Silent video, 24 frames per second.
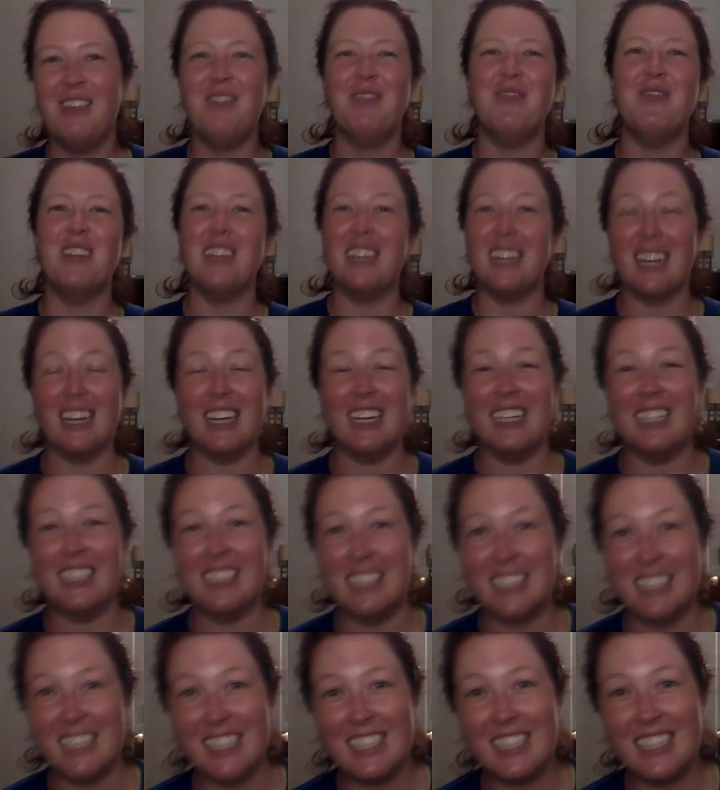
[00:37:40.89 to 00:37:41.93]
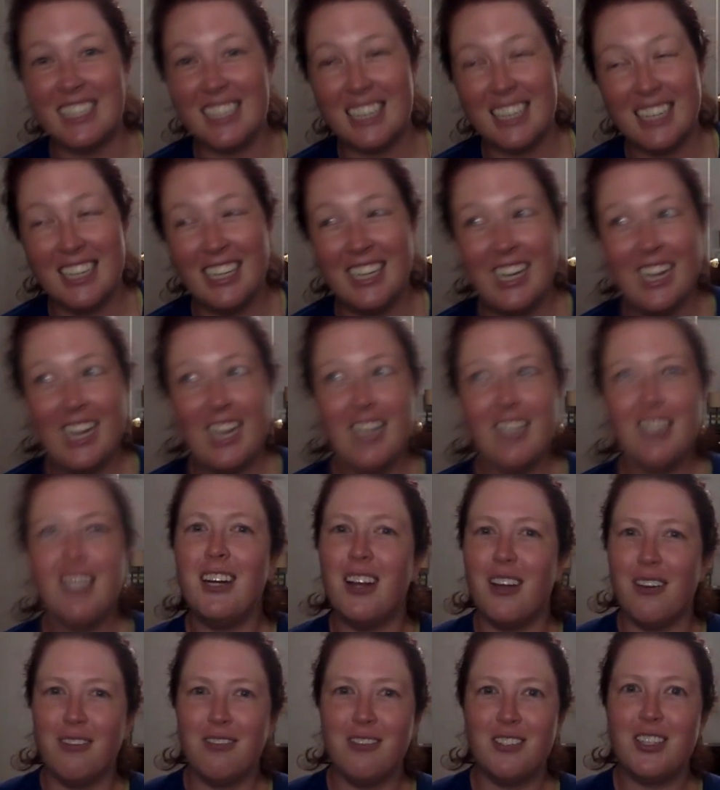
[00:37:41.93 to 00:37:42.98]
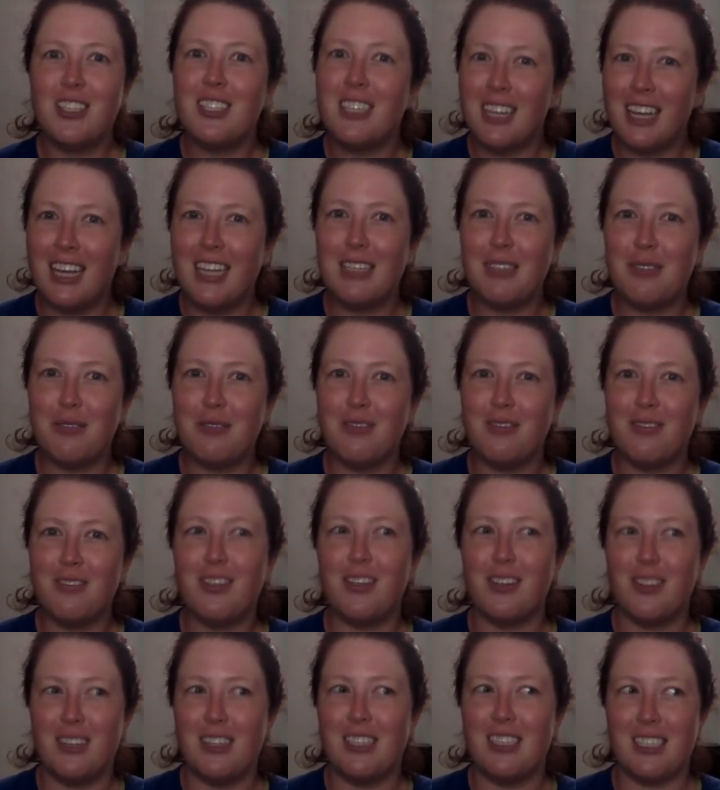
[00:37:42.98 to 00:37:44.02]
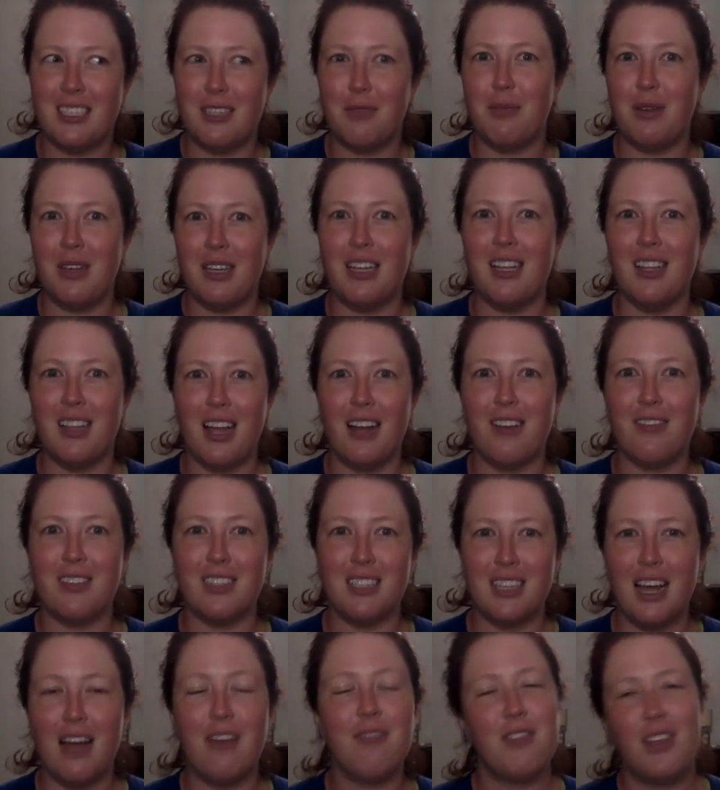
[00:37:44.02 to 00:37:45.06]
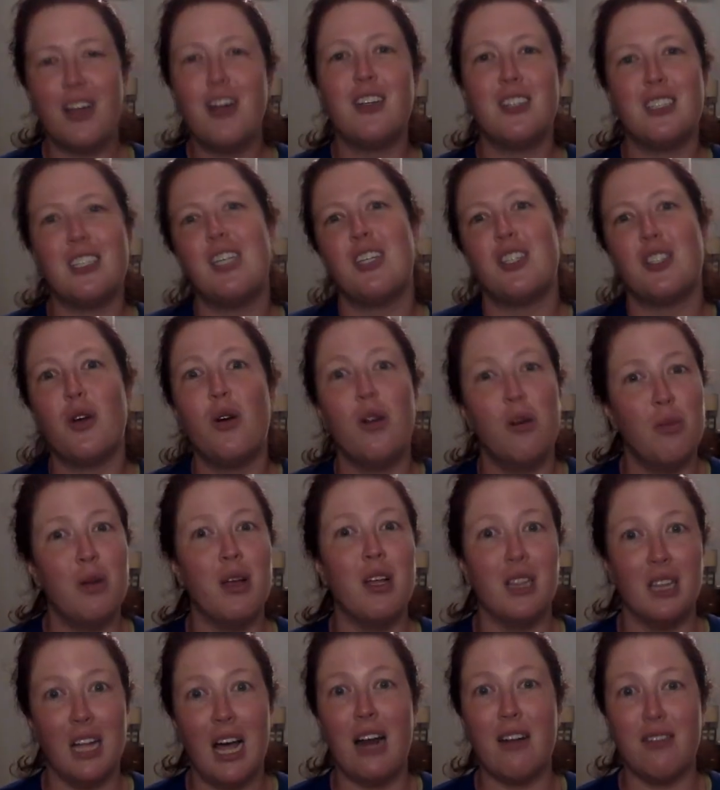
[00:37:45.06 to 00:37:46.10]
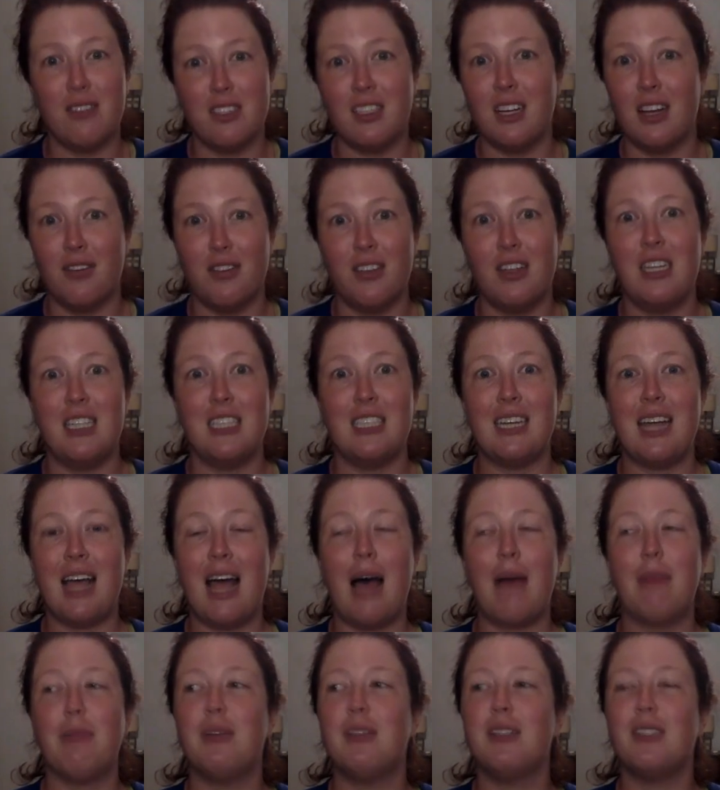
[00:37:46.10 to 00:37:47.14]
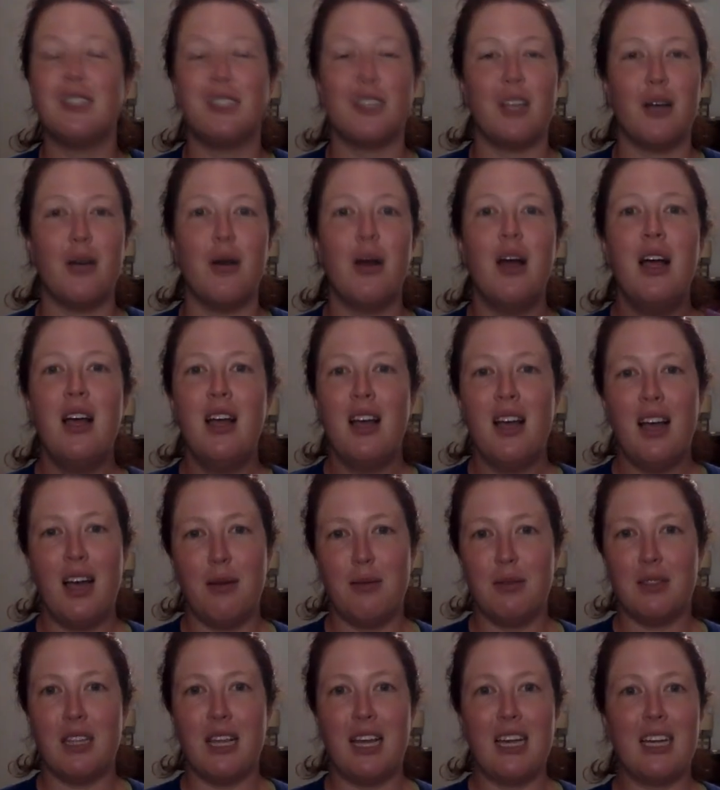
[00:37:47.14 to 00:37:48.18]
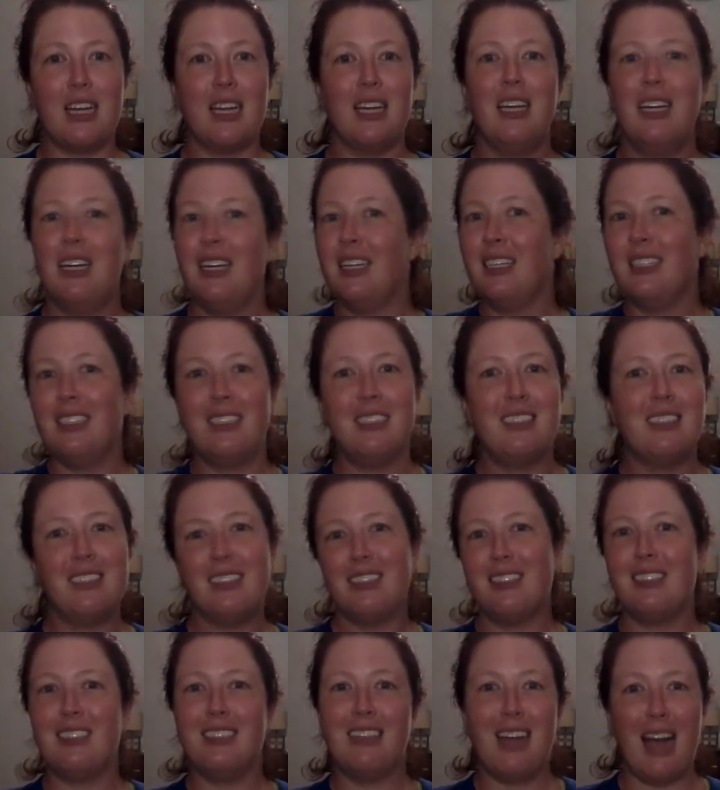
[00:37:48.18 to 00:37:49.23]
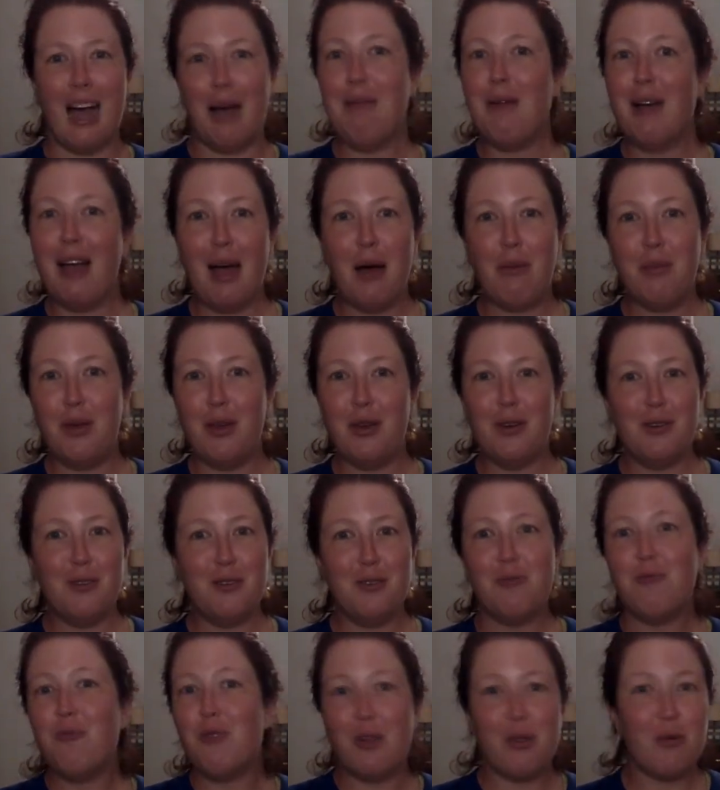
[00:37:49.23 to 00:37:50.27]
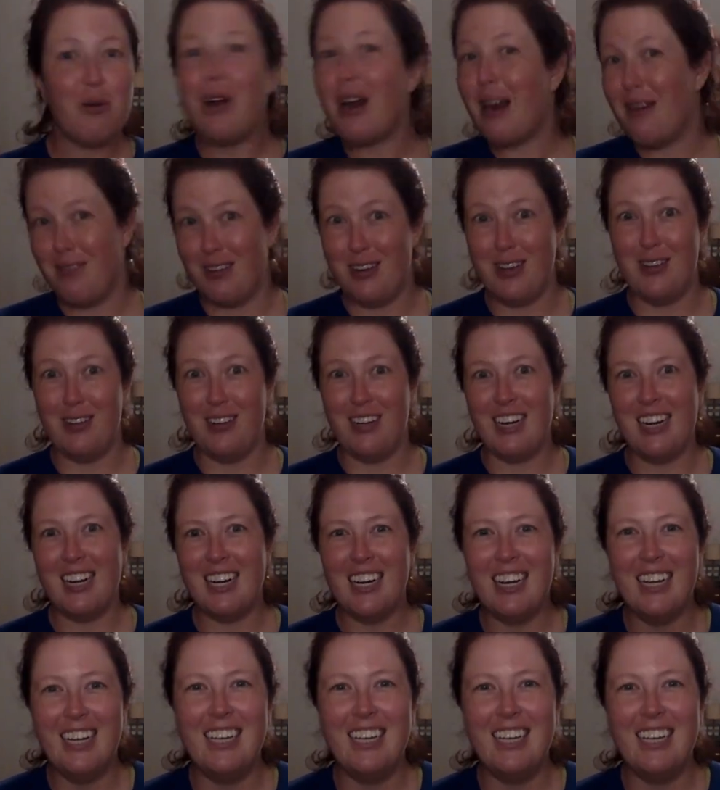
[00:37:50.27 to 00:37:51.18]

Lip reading: because, you know, just in case there needs to be a lot of stuff. There's going to be a lot of stuff that needs to happen, so I was like, I'm gonna help you with whatever you need.